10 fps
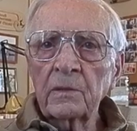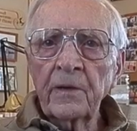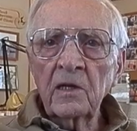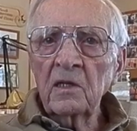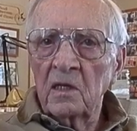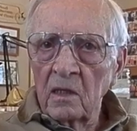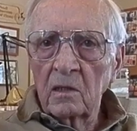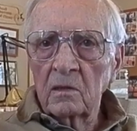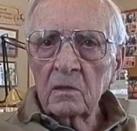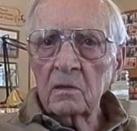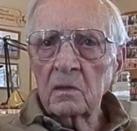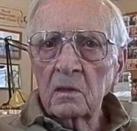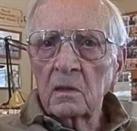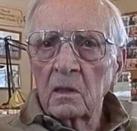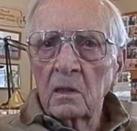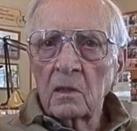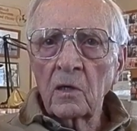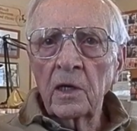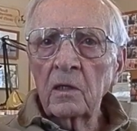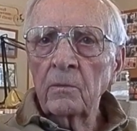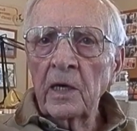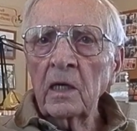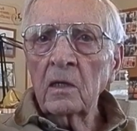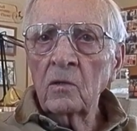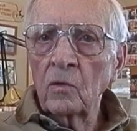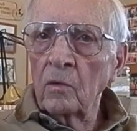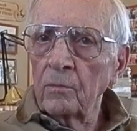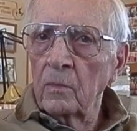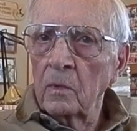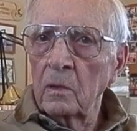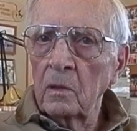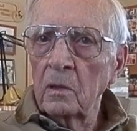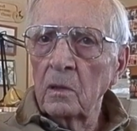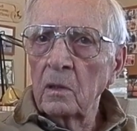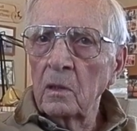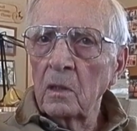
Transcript: spend years trying to make a new home. Mm-hmm.